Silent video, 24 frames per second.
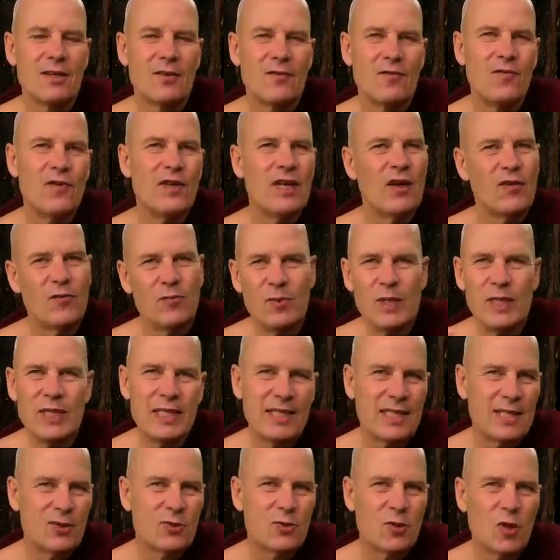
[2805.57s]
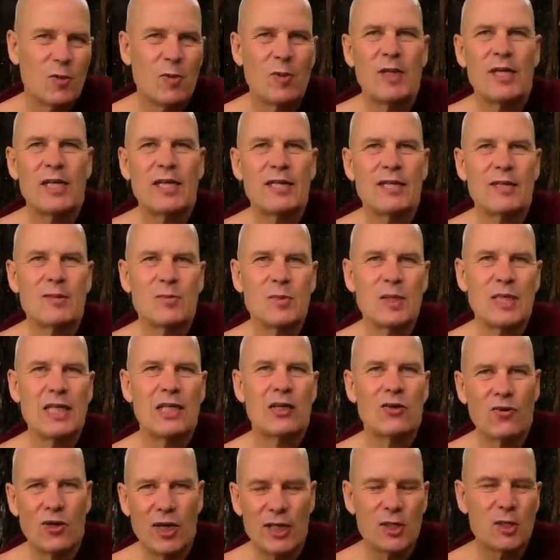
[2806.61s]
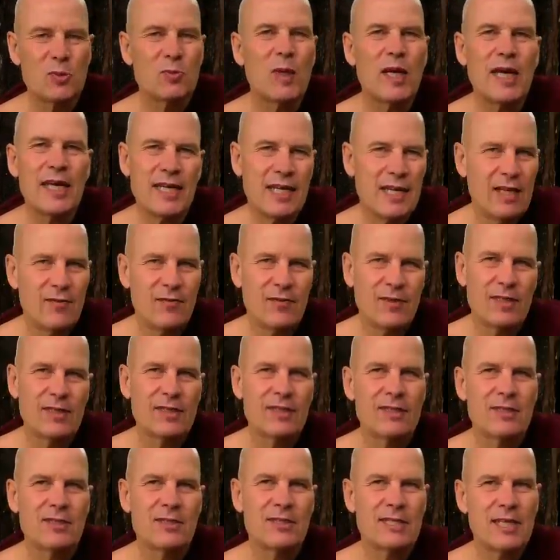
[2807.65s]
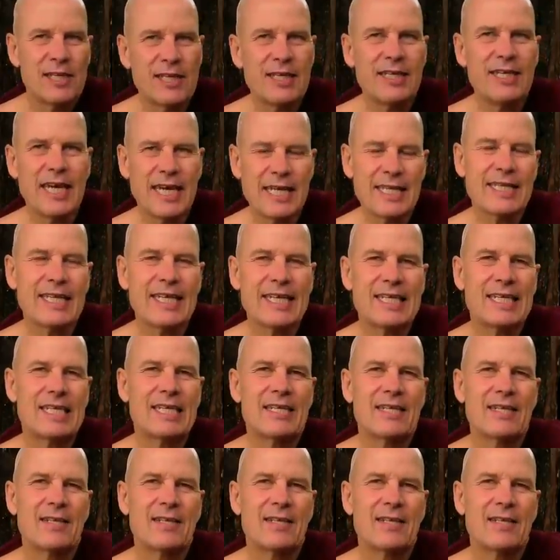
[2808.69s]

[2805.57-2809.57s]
Fear of being exterminated, being crushed by an elephant. Still he had that.